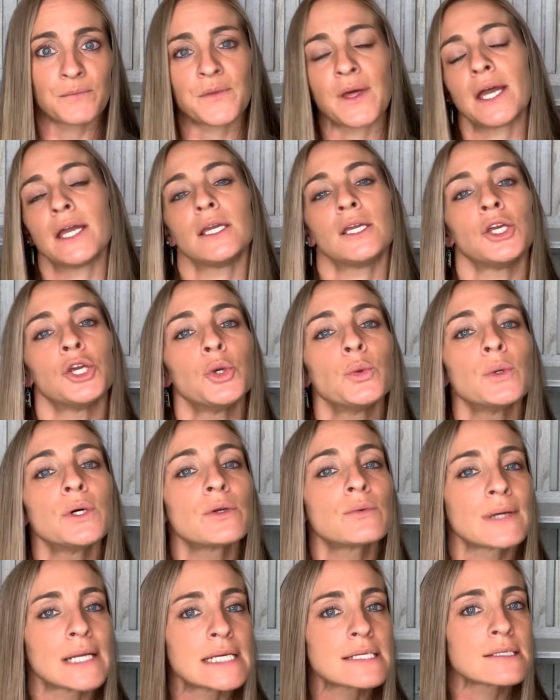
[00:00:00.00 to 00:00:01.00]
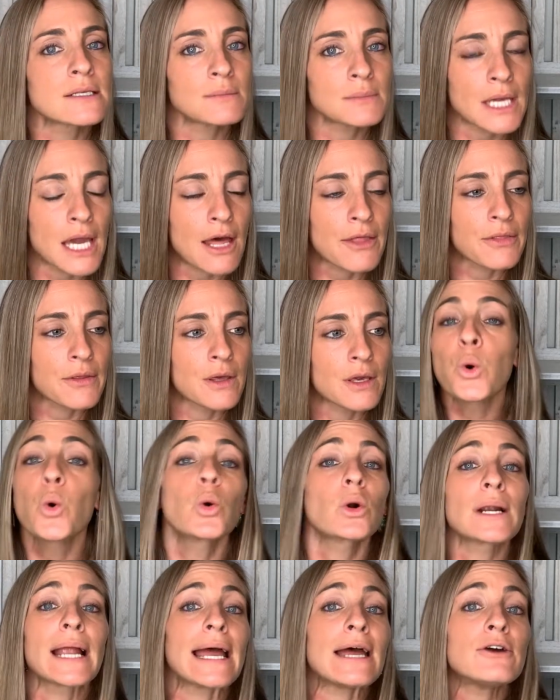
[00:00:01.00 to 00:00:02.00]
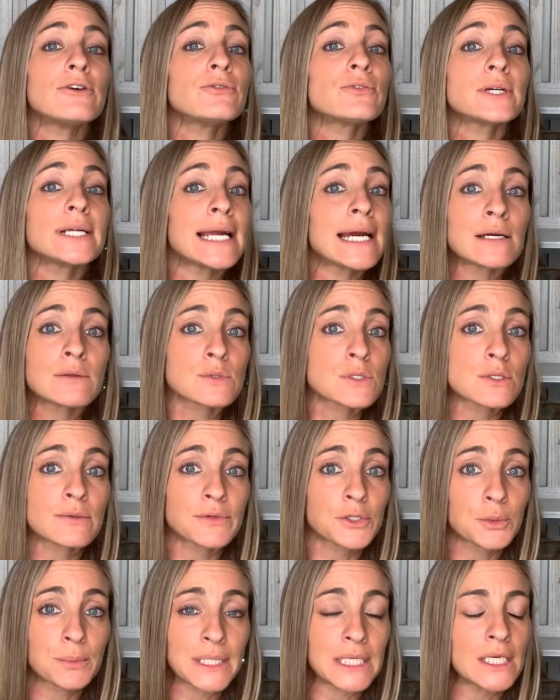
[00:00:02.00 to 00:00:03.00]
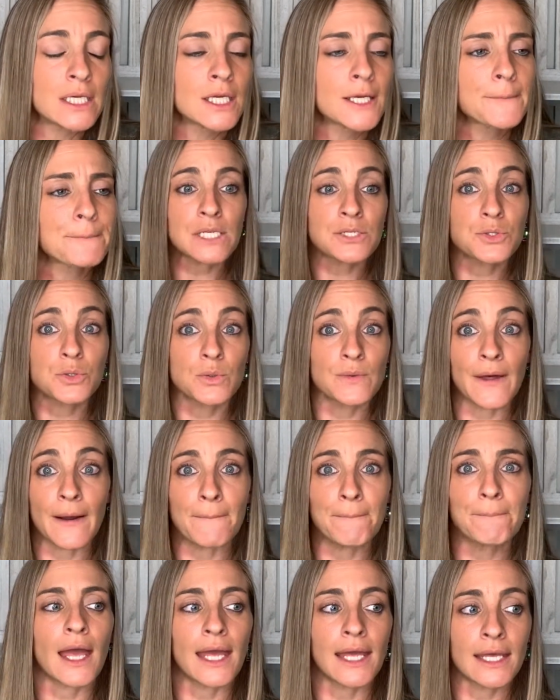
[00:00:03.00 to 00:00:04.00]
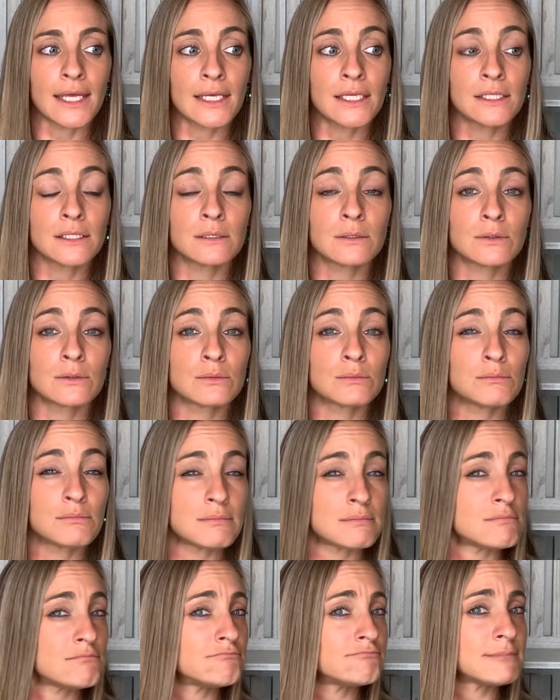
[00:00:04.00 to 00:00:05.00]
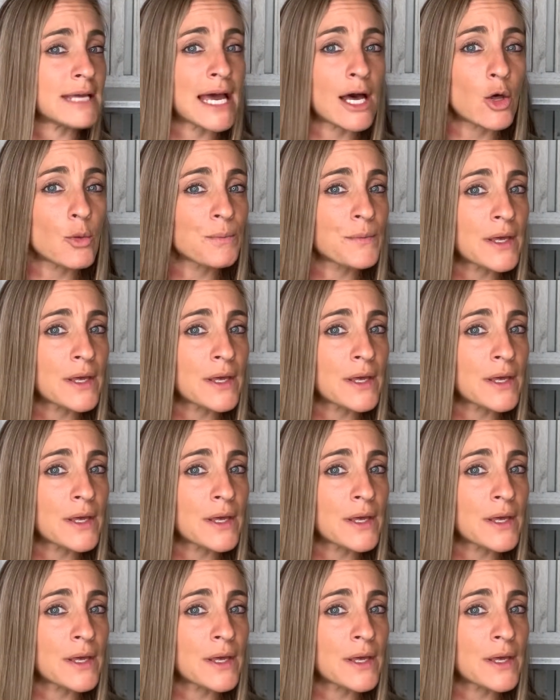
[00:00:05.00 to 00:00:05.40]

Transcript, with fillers: that you would raise them Catholic, pour every ounce of your being into them, and help